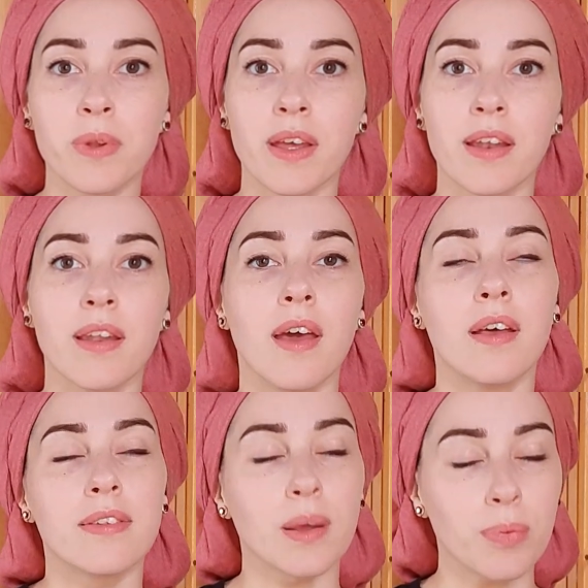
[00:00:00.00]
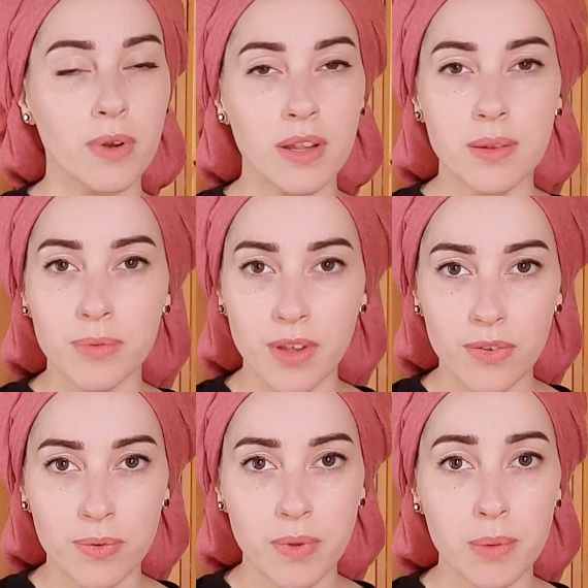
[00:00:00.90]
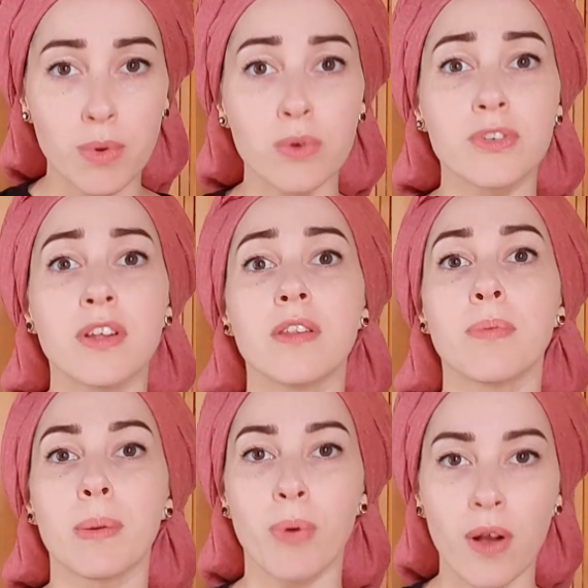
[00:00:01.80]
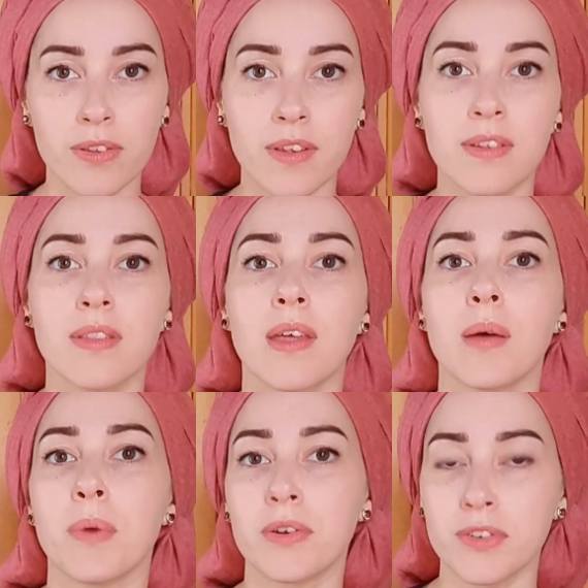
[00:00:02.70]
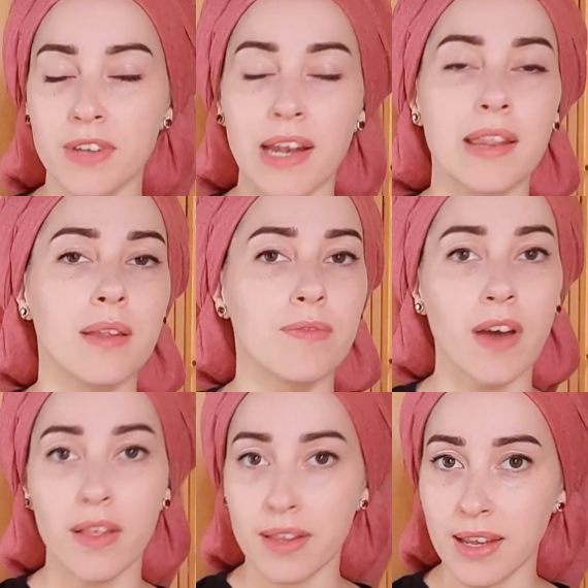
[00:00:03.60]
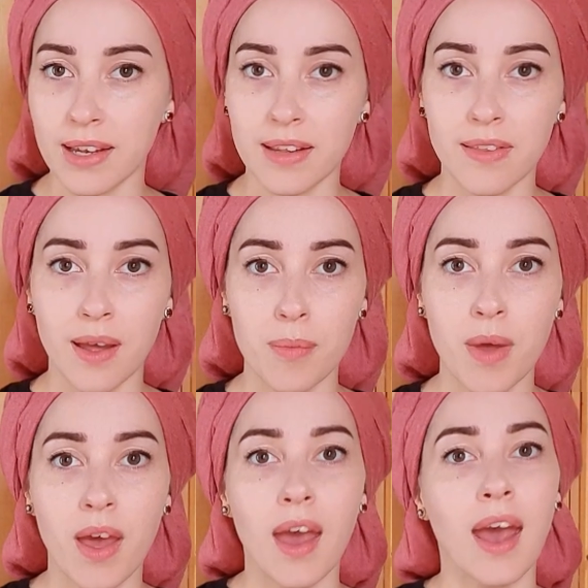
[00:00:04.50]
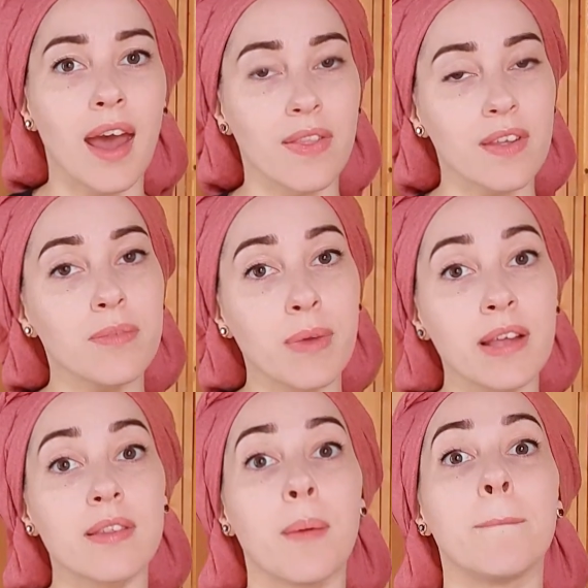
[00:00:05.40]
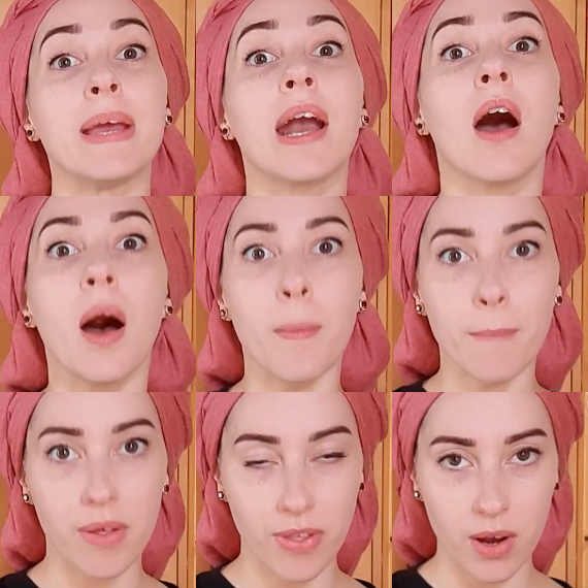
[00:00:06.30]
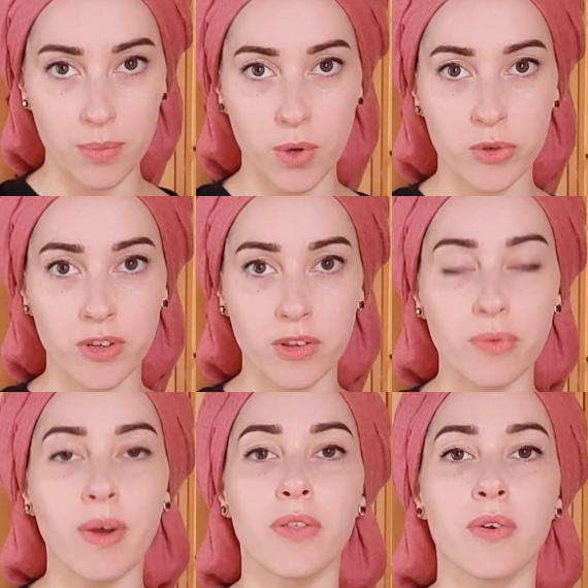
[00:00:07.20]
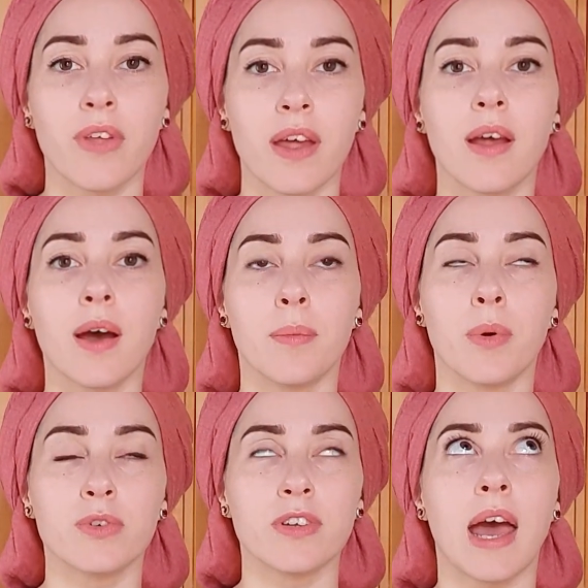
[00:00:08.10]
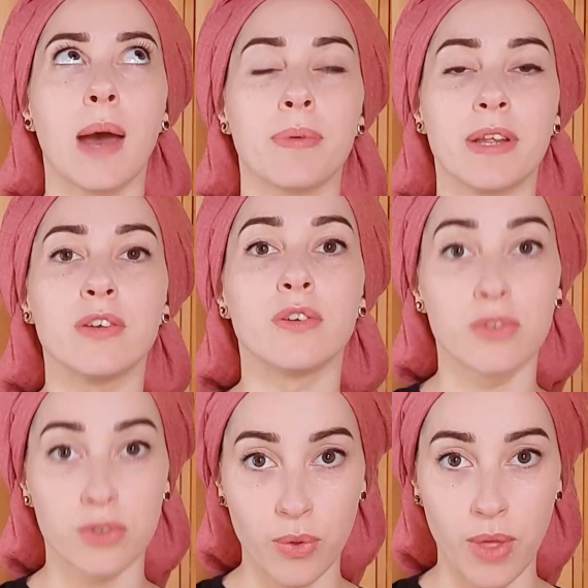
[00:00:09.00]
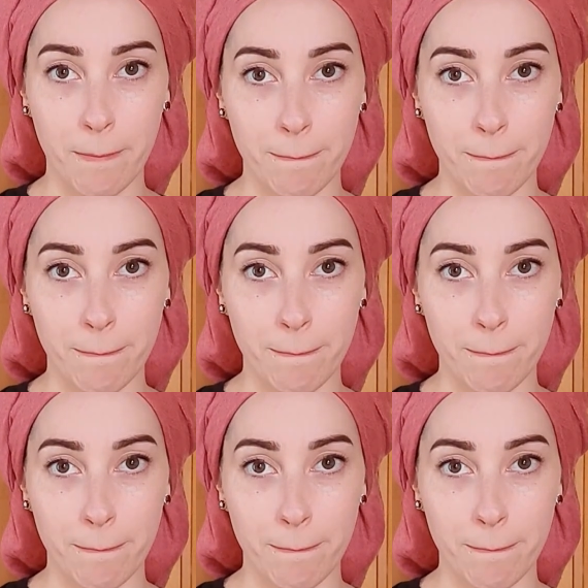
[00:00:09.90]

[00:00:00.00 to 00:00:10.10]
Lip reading: in separating themselves from their emotions by processing them, understanding them, validating them. And this makes them become their emotions rather than an emotion happening to them.